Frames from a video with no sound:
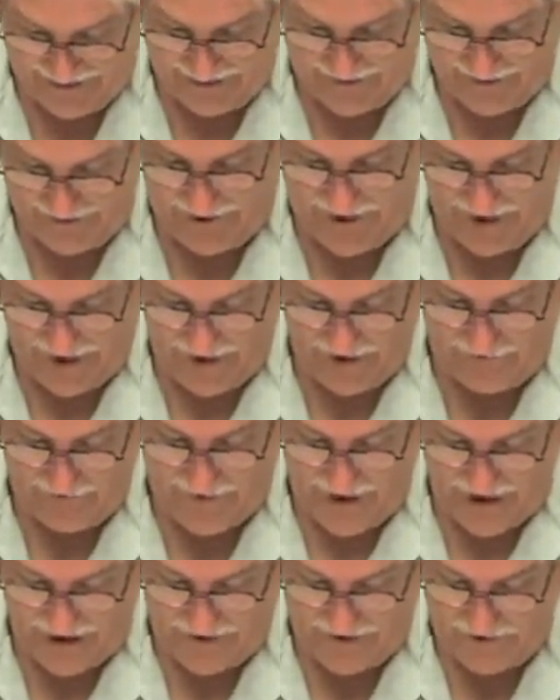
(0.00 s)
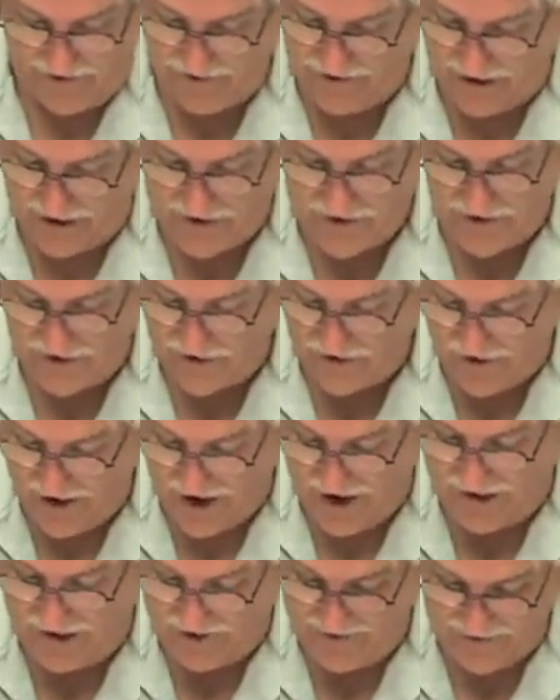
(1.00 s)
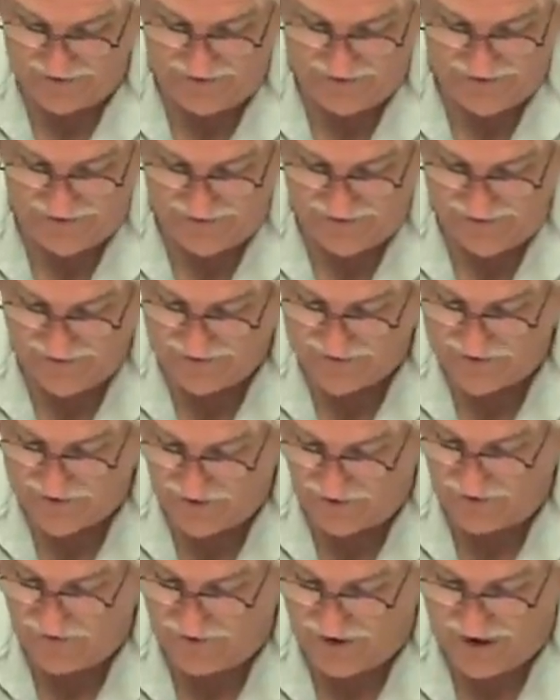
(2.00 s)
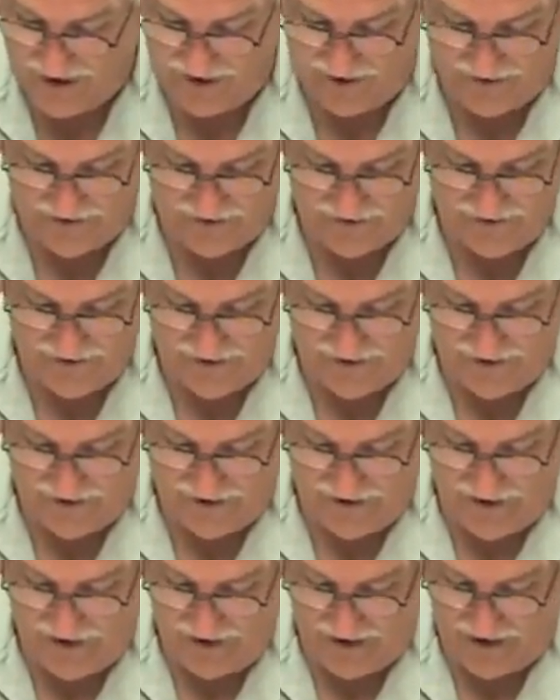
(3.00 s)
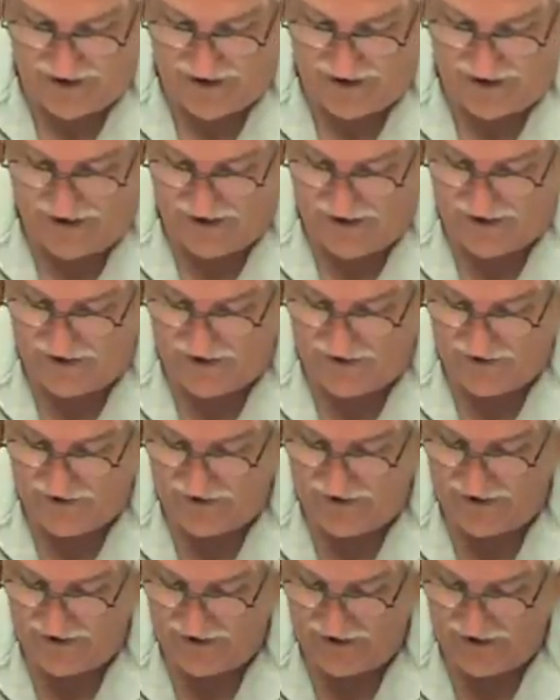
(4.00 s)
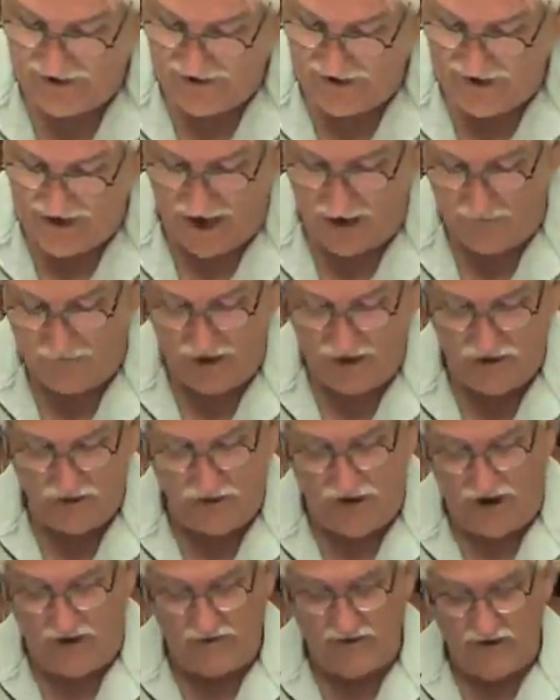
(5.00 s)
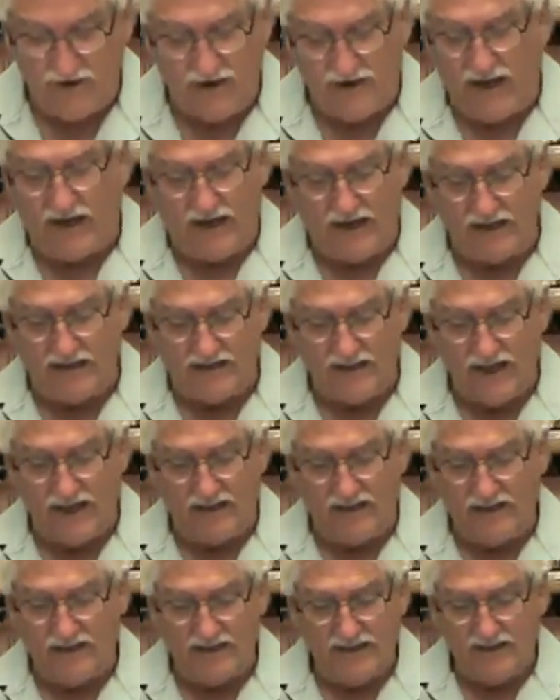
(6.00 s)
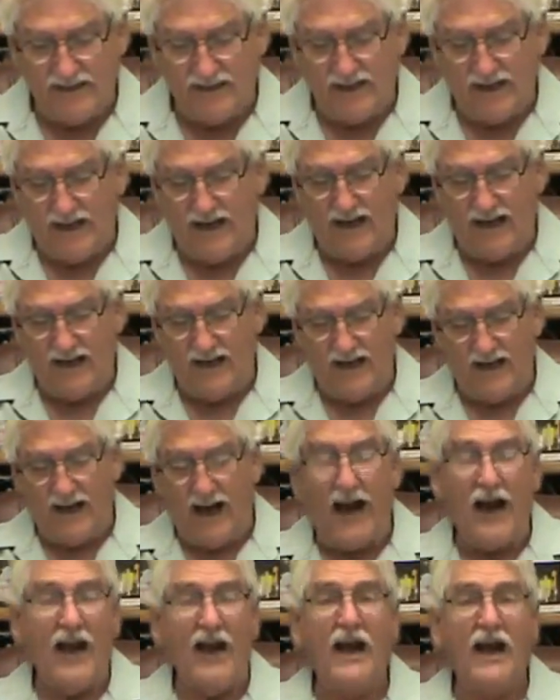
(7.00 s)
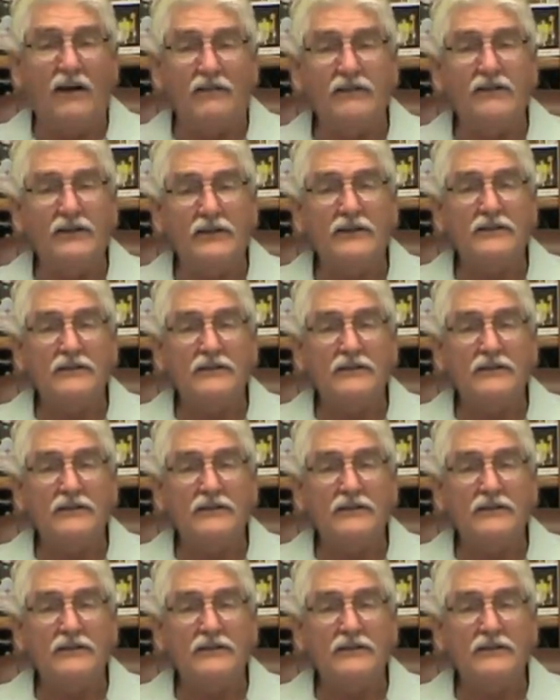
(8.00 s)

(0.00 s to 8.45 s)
Good, I love that. You guys are great. You're so great. Uh, yeah, I'll be 12. Like I said, uh, I have.